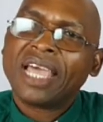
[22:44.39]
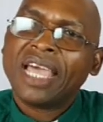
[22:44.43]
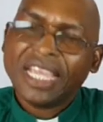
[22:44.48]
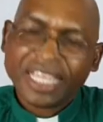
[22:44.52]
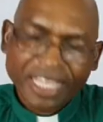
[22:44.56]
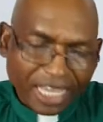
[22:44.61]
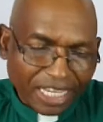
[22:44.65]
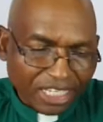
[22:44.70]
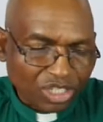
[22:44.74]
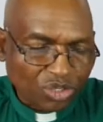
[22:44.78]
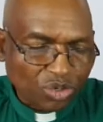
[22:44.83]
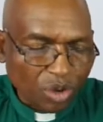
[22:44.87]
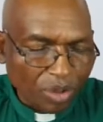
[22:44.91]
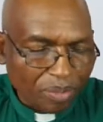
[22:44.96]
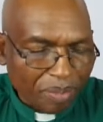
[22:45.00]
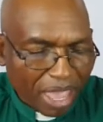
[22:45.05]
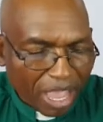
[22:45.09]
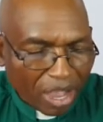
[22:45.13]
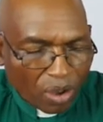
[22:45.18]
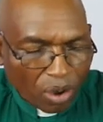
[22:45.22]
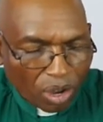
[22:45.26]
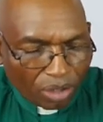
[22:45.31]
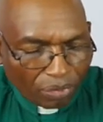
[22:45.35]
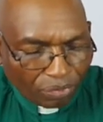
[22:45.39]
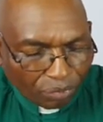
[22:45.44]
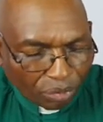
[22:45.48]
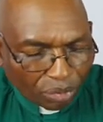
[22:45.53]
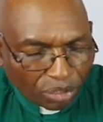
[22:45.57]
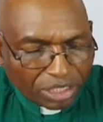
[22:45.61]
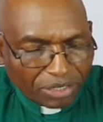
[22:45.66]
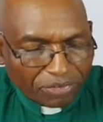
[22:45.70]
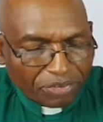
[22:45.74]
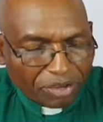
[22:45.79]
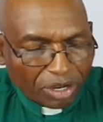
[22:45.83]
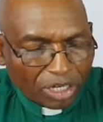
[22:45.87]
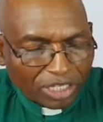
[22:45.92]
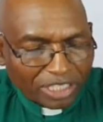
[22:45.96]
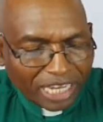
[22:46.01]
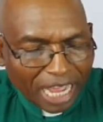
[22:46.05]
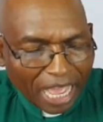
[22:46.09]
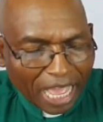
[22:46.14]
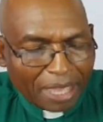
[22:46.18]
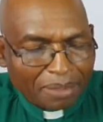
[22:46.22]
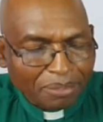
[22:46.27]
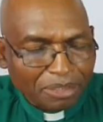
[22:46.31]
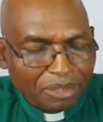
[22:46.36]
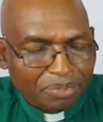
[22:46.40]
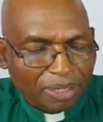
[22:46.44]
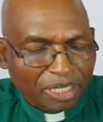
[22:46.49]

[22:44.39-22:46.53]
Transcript: Yes, we may go through difficult times,